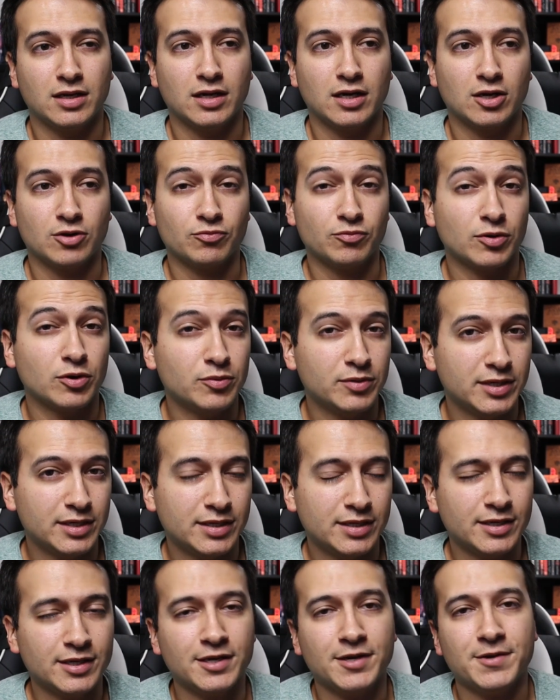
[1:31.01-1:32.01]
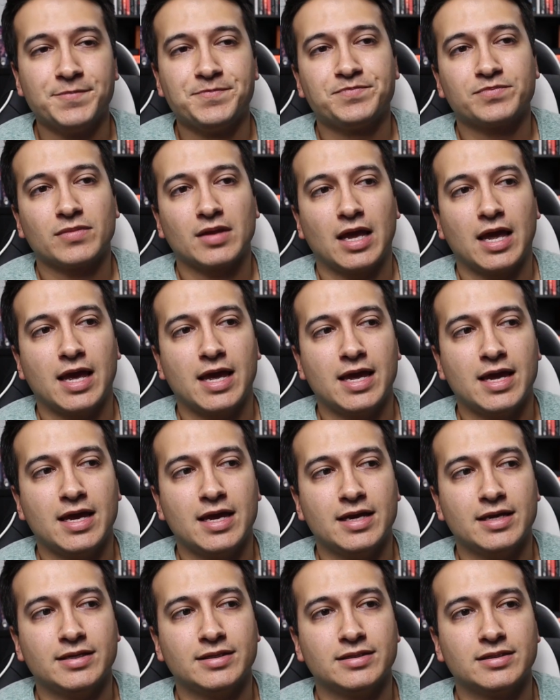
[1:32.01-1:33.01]
uh, Ruin.
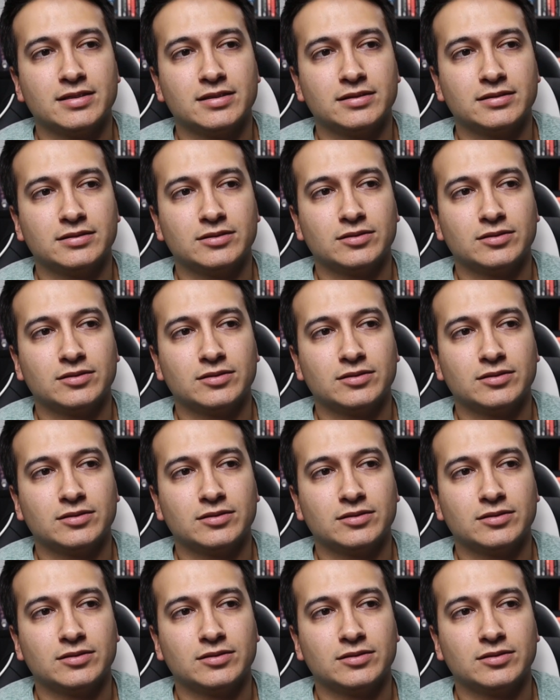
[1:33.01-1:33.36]
And